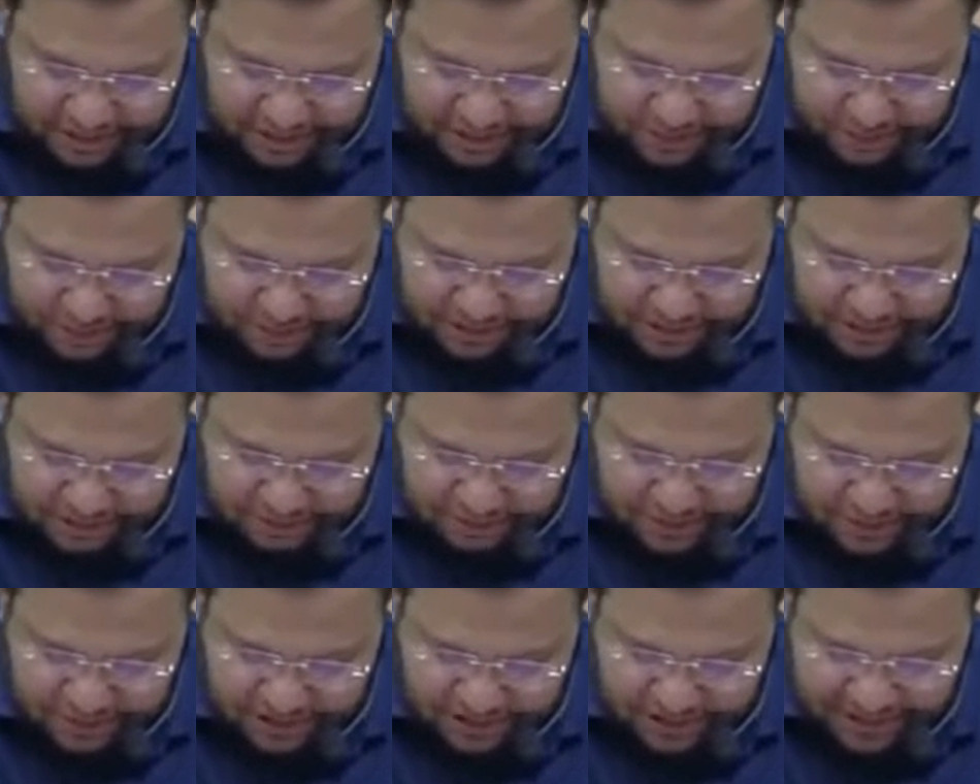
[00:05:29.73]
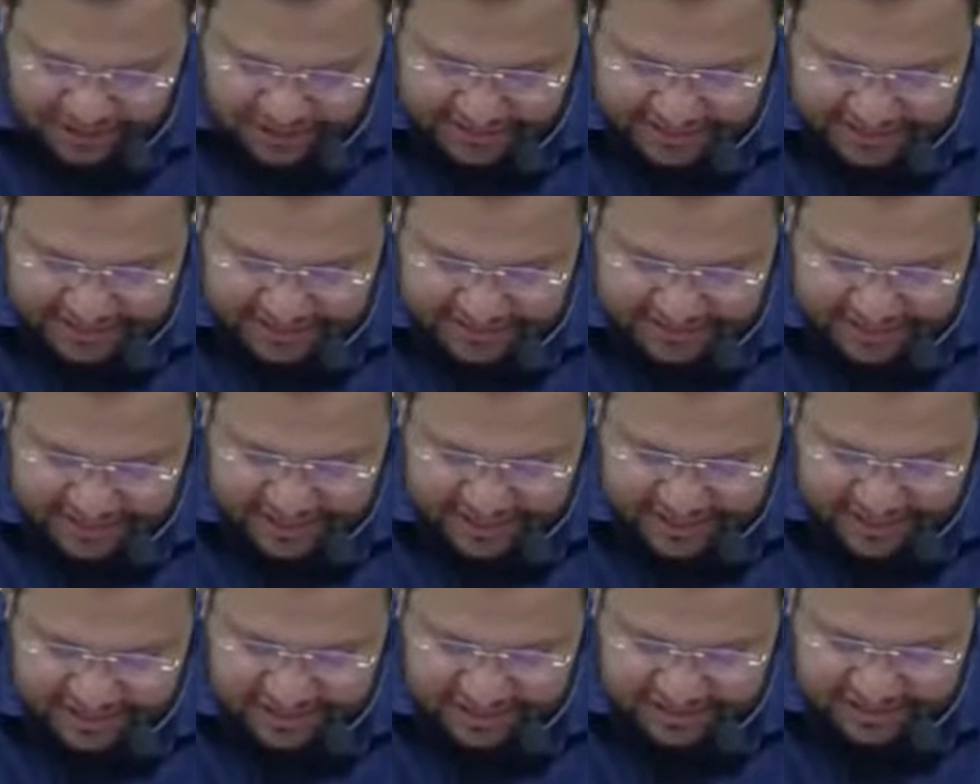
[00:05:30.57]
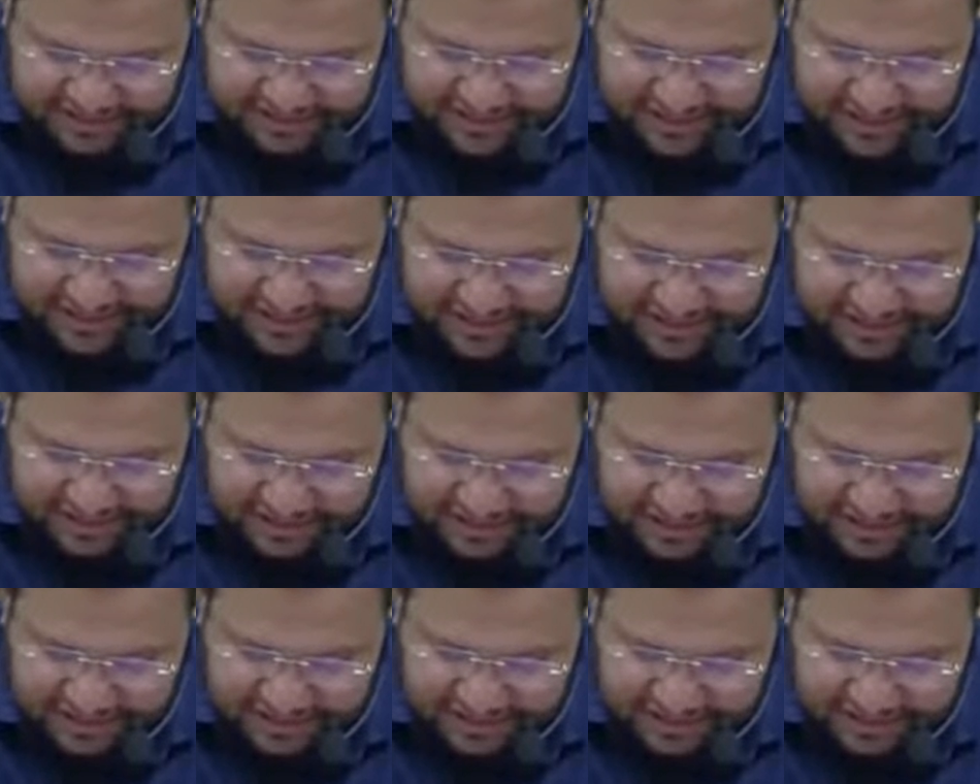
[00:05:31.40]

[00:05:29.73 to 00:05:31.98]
2019-20